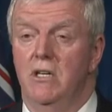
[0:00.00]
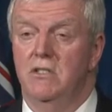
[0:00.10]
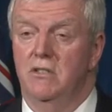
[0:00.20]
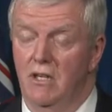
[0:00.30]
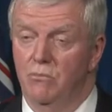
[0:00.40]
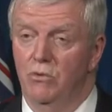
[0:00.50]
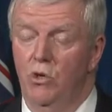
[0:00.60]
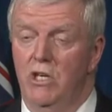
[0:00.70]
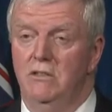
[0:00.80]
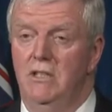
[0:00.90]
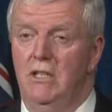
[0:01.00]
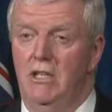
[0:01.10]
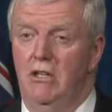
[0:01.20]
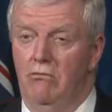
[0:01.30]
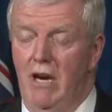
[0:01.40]
was, number one,
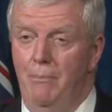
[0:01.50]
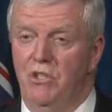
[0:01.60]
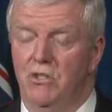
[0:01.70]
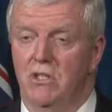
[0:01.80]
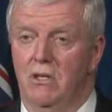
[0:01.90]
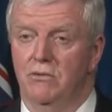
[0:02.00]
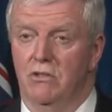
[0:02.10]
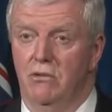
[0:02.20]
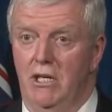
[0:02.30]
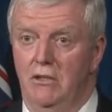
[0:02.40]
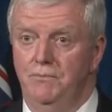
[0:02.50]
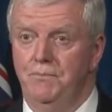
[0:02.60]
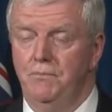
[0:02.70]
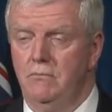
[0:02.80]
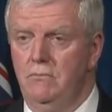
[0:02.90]
wrap yourselves around
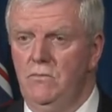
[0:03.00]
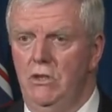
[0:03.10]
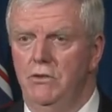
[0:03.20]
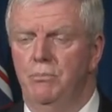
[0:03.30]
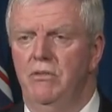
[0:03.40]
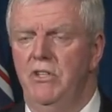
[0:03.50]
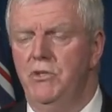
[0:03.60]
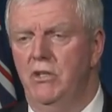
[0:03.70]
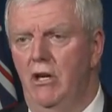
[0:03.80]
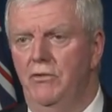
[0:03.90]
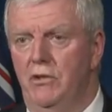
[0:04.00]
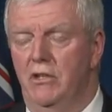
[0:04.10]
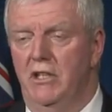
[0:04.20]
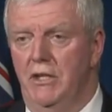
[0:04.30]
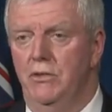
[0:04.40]
the provincial health
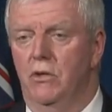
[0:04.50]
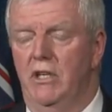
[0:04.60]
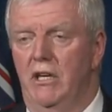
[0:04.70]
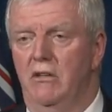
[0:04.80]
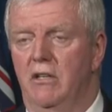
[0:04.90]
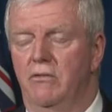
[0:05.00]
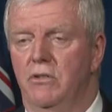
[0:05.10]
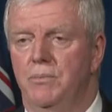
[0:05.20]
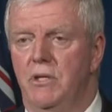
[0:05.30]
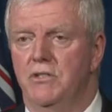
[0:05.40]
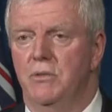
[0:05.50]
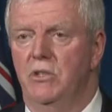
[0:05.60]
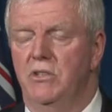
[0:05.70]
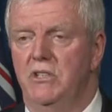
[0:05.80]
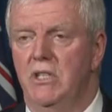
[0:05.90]
unit in your area of
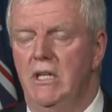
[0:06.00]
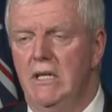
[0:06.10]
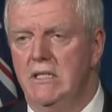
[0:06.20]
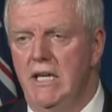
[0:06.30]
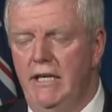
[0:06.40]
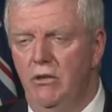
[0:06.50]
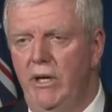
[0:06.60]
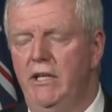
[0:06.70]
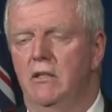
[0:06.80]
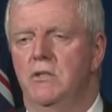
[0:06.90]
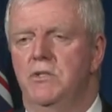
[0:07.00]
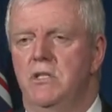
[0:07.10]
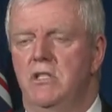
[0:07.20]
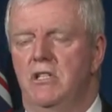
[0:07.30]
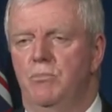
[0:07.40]
responsibilities. Take away the
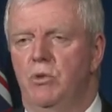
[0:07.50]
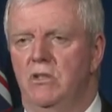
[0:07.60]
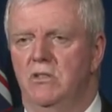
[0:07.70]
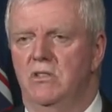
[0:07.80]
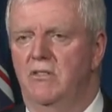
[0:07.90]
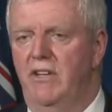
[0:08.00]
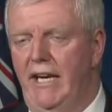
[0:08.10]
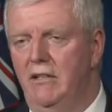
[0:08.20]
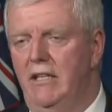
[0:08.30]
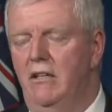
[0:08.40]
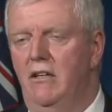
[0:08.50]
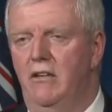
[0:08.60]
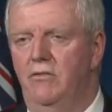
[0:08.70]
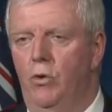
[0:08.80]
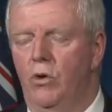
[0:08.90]
logistics burdens
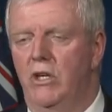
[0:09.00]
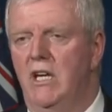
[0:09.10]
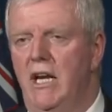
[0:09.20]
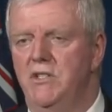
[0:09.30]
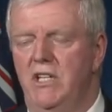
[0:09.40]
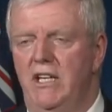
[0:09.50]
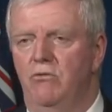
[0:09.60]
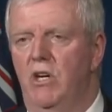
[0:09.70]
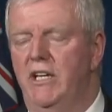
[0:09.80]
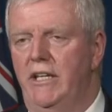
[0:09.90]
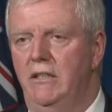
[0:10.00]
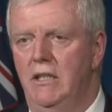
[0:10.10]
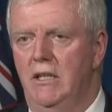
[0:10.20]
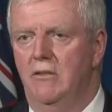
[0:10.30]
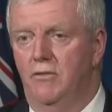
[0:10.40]
of organizing and running,
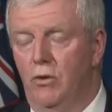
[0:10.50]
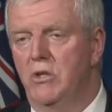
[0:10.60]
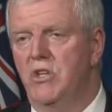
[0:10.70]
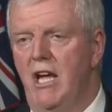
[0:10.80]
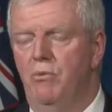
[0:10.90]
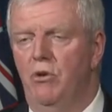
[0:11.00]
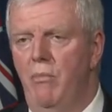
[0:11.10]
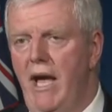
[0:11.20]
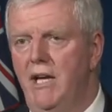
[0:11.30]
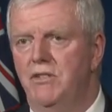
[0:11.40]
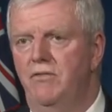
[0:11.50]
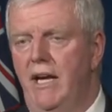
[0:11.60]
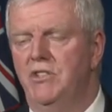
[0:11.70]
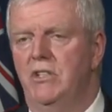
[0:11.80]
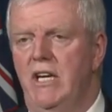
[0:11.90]
for example, mass
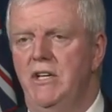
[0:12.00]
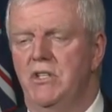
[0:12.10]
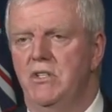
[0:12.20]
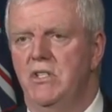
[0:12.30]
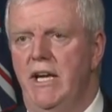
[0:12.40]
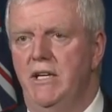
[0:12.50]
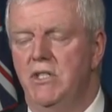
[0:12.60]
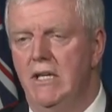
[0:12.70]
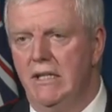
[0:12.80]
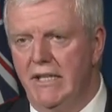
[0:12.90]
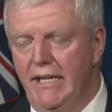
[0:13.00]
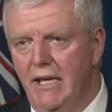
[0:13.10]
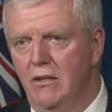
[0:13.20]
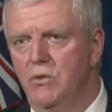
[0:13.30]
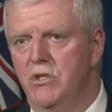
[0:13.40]
vaccination sites. Take
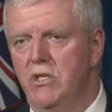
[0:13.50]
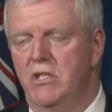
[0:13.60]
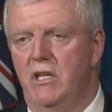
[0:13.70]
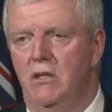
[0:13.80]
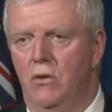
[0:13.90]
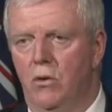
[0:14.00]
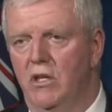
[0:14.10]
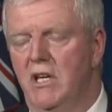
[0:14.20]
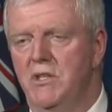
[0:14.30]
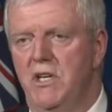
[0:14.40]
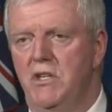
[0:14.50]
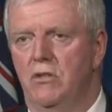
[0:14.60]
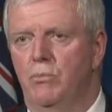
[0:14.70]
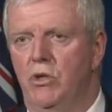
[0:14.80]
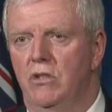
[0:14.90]
that logistic
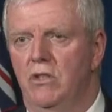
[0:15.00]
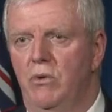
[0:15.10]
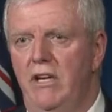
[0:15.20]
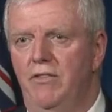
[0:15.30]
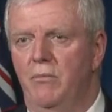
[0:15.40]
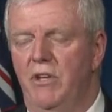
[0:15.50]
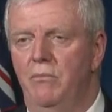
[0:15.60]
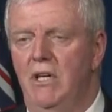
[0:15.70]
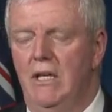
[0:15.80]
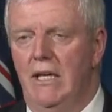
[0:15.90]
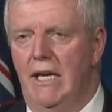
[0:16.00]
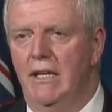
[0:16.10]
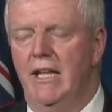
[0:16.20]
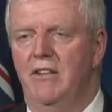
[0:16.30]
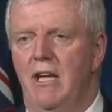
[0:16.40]
organizational burden away from them
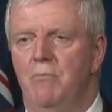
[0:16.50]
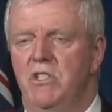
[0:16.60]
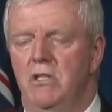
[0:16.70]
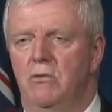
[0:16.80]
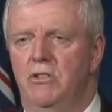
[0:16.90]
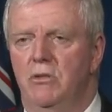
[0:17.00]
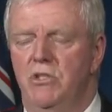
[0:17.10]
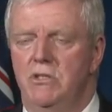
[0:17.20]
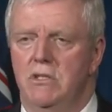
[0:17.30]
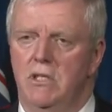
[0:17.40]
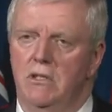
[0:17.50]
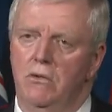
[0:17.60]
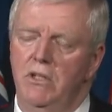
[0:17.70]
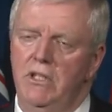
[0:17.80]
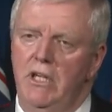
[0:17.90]
and let them deal with the business that
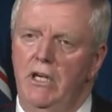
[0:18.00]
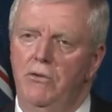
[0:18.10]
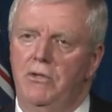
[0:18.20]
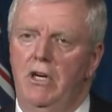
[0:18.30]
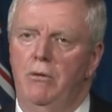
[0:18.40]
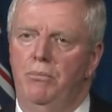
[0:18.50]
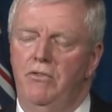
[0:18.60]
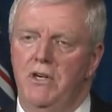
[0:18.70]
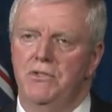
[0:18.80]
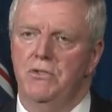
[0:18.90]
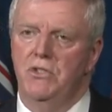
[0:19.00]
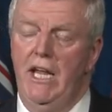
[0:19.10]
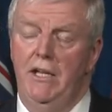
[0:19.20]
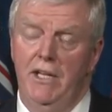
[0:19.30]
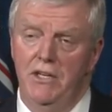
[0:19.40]
only the healthcare professionals
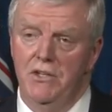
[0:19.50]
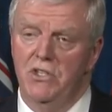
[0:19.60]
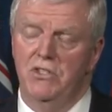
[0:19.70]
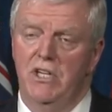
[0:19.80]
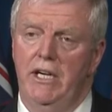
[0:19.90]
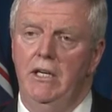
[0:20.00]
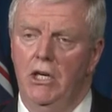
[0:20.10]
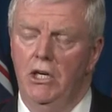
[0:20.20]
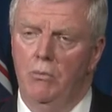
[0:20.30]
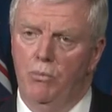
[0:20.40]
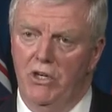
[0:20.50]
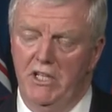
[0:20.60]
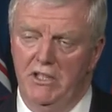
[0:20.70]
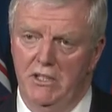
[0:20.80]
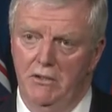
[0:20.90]
can. That is to say,
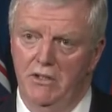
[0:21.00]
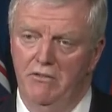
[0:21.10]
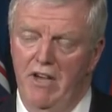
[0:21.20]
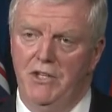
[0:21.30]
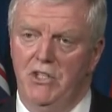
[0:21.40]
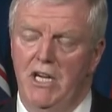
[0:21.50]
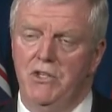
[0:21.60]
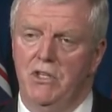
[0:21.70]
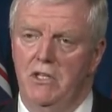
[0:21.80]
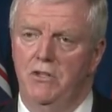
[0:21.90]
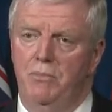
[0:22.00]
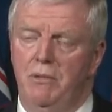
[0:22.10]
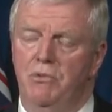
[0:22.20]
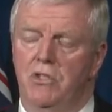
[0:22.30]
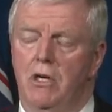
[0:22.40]
putting the vaccination into
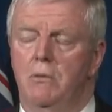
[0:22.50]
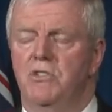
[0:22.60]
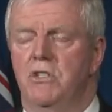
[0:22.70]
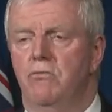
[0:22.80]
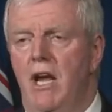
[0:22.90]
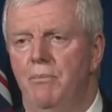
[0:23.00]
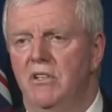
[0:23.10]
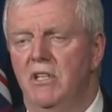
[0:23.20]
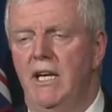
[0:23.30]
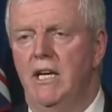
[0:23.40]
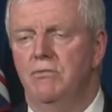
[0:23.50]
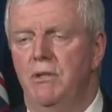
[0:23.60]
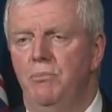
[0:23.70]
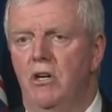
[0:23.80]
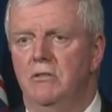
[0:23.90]
people's arms as rapidly as
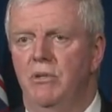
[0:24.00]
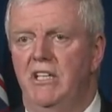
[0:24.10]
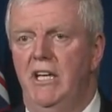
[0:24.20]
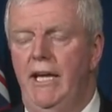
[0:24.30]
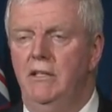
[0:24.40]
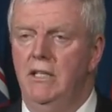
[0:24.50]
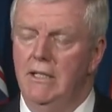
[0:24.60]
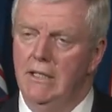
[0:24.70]
we possibly can